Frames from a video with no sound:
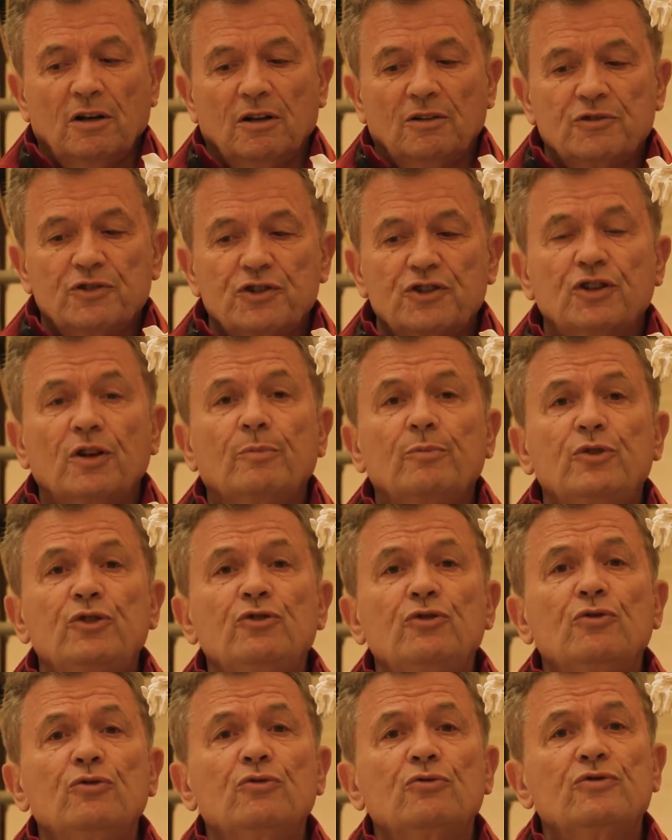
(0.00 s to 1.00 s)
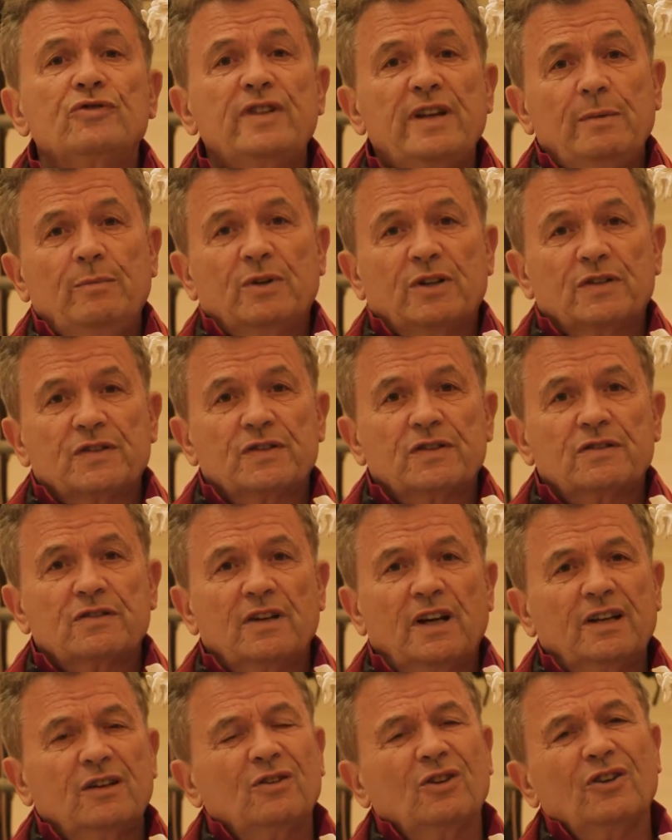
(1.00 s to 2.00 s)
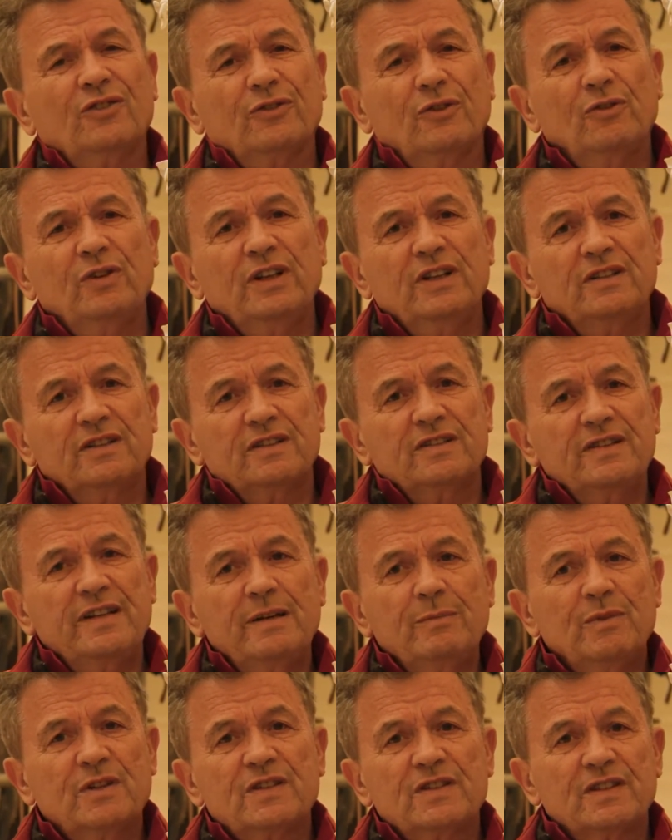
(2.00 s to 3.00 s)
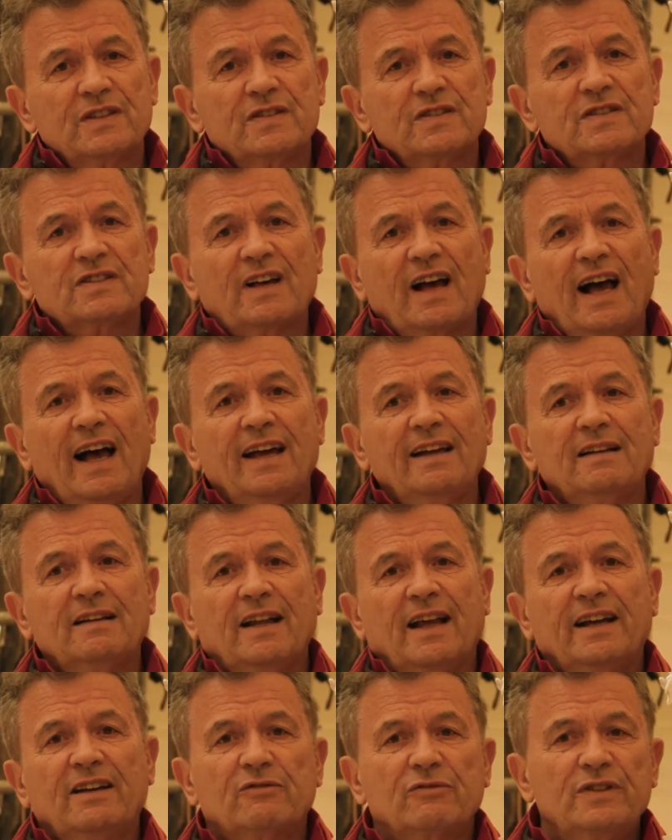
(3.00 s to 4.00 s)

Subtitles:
subdue demons. And not only the demons inside, like